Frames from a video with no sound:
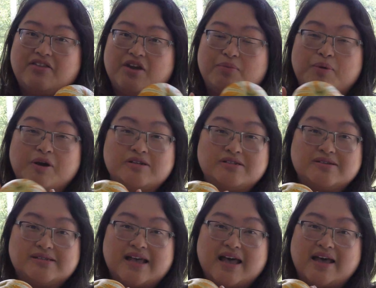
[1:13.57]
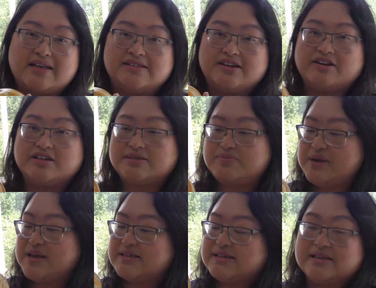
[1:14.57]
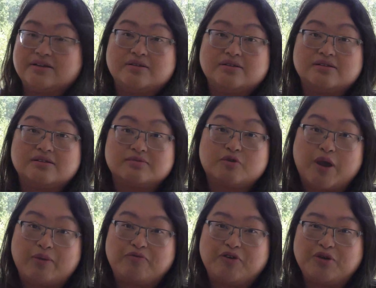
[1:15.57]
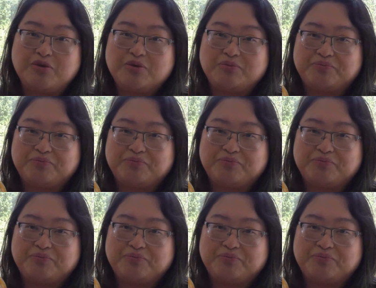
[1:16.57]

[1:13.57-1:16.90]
They're personal size, they're as big as a little grapefruit,